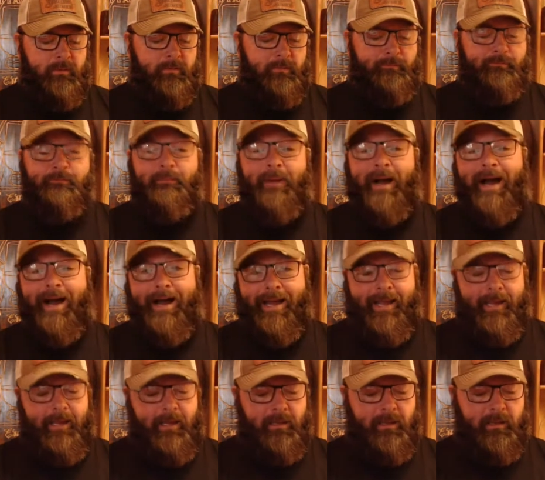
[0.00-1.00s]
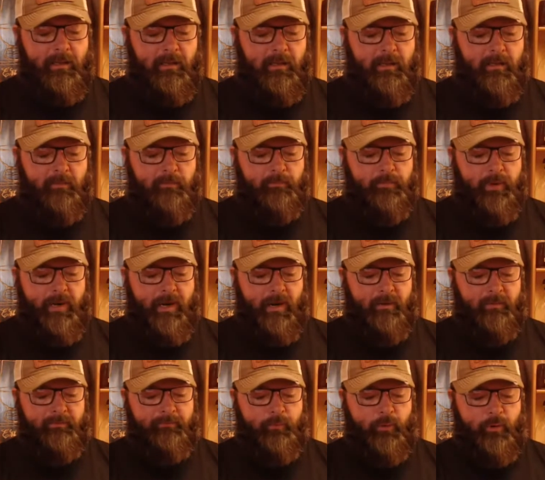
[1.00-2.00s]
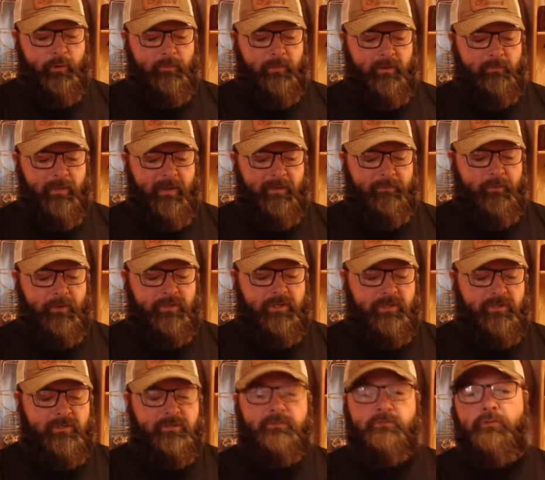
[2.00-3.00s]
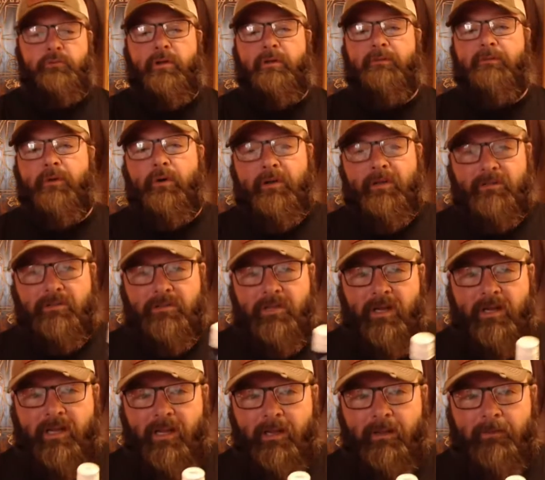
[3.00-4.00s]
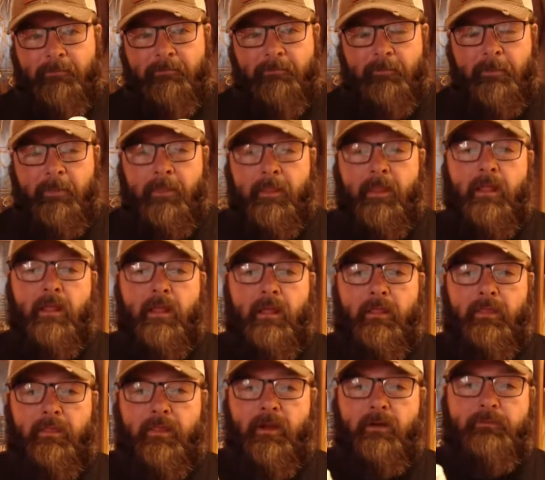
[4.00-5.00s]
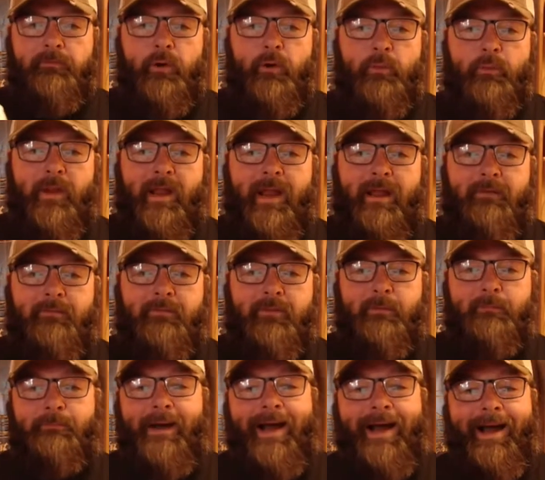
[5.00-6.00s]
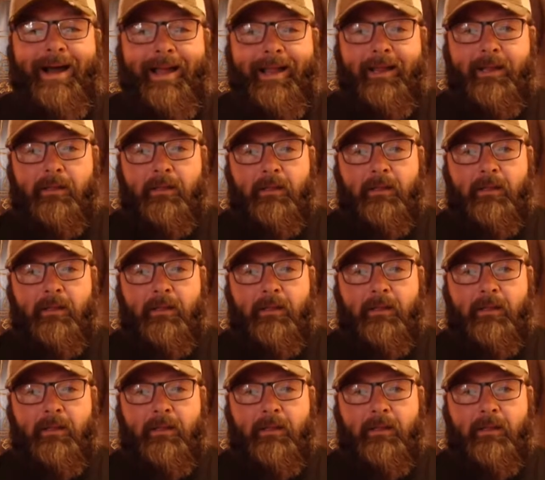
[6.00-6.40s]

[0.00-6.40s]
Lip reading: by Brown-Forman Beverages, Louisville, Kentucky. Therefore, we have the by.